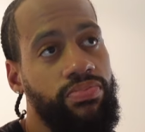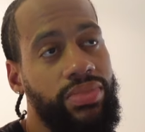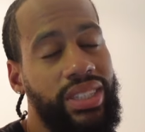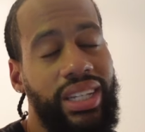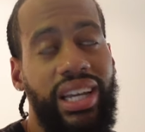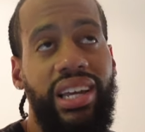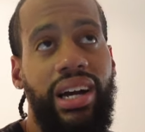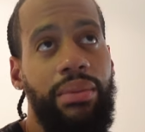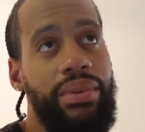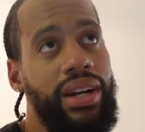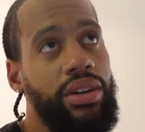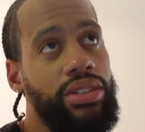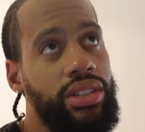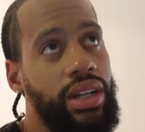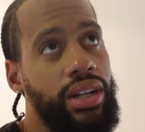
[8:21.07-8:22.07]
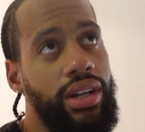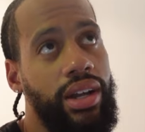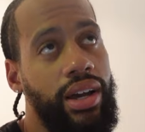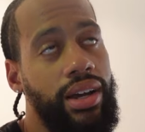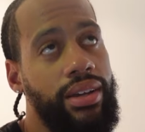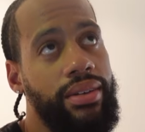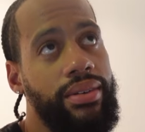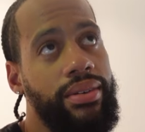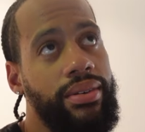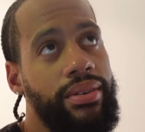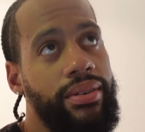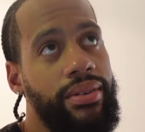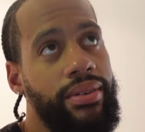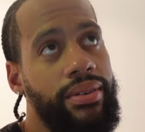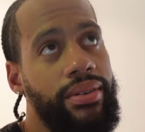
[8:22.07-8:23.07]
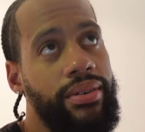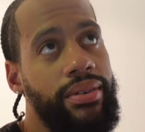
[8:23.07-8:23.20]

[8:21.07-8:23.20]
dang, I've been outside a lot.